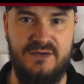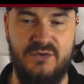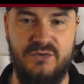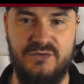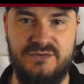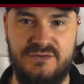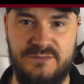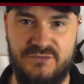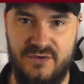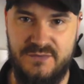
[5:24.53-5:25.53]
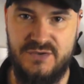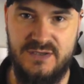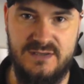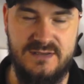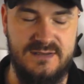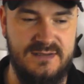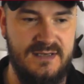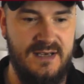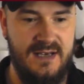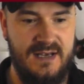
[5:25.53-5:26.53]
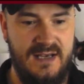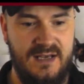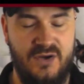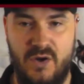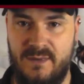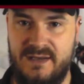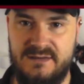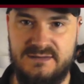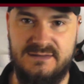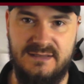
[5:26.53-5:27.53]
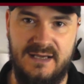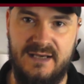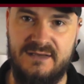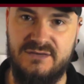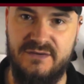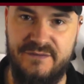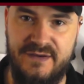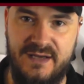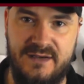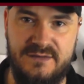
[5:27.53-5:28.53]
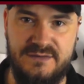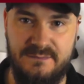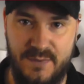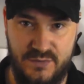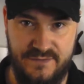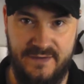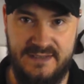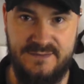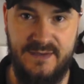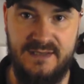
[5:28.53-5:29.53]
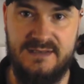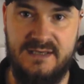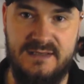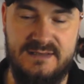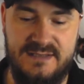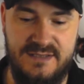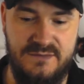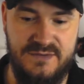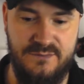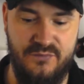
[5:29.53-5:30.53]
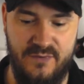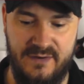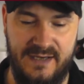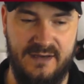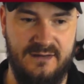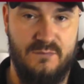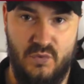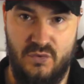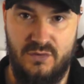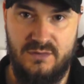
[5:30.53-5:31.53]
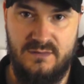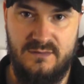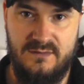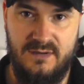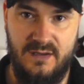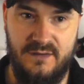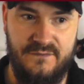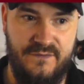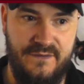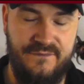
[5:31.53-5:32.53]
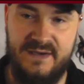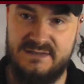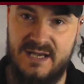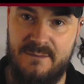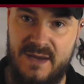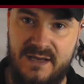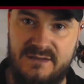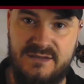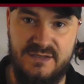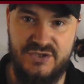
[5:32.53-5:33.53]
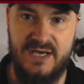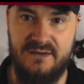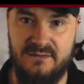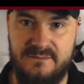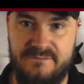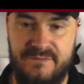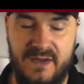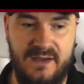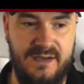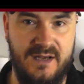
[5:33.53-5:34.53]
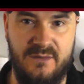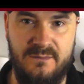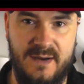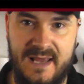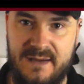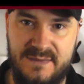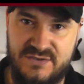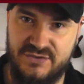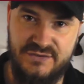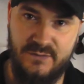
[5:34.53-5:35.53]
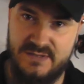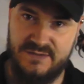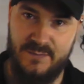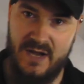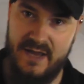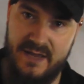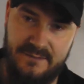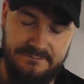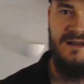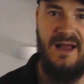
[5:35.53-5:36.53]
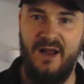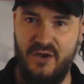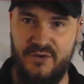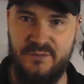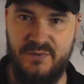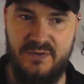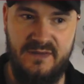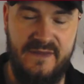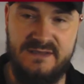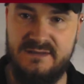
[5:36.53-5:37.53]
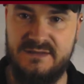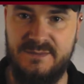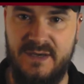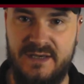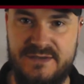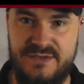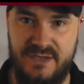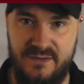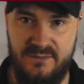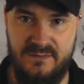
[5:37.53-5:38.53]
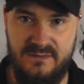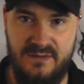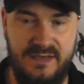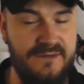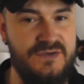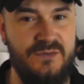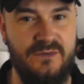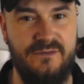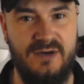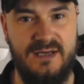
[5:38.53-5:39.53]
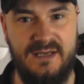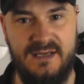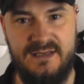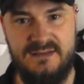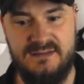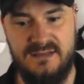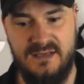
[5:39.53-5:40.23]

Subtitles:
Your subscriptions, comments, likes on the videos motivates me to continue to bring more of the things that I make to the channel. You know, my aim is just to inspire, and I hope this inspires you and gives you other ideas.